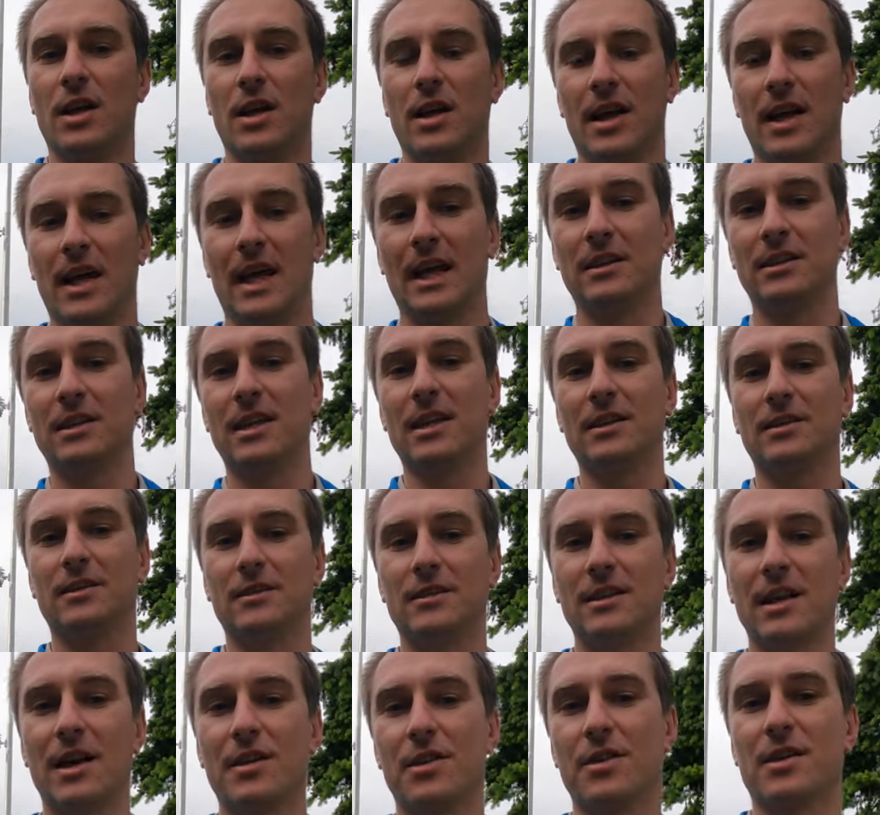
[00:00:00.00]
and yet
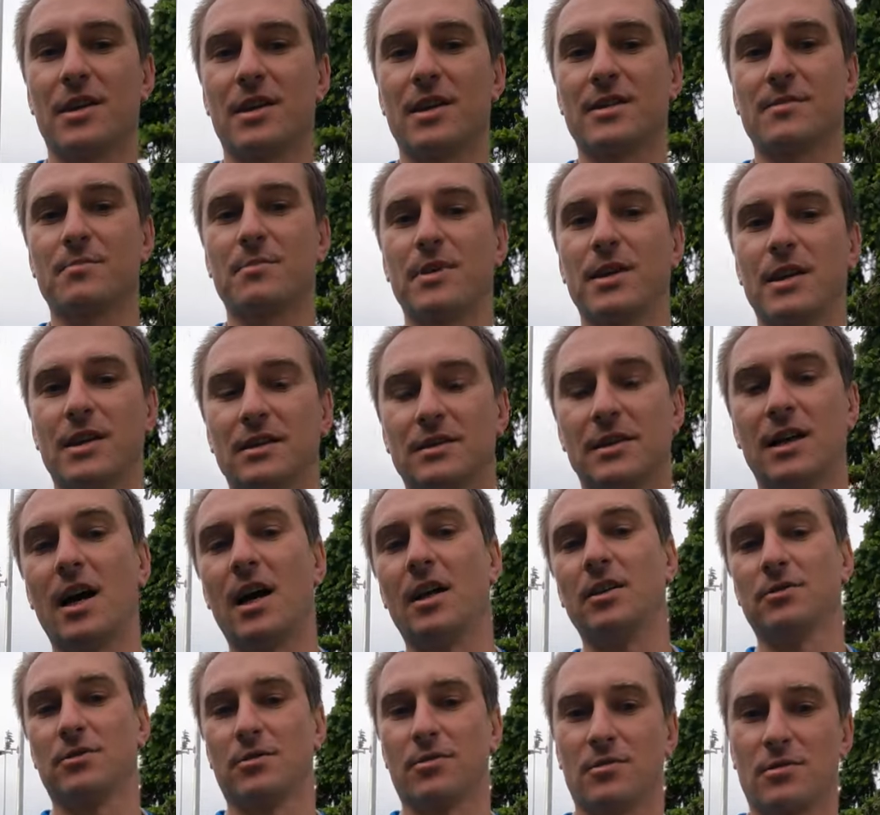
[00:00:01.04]
nothing is being
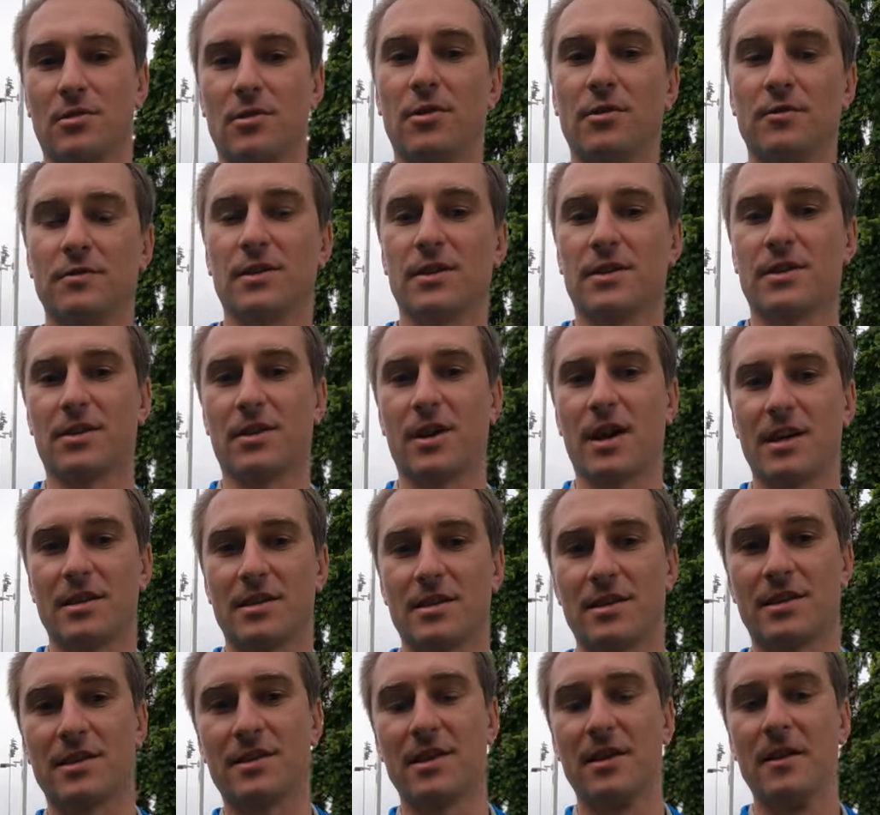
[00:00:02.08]
done to solve this
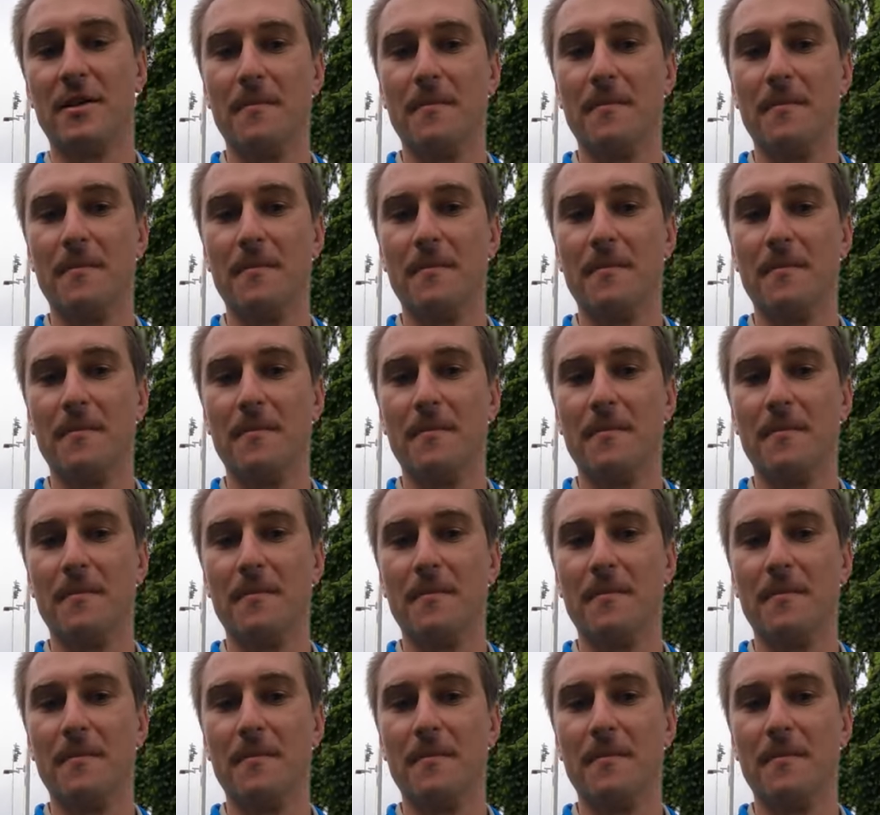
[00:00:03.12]
crisis.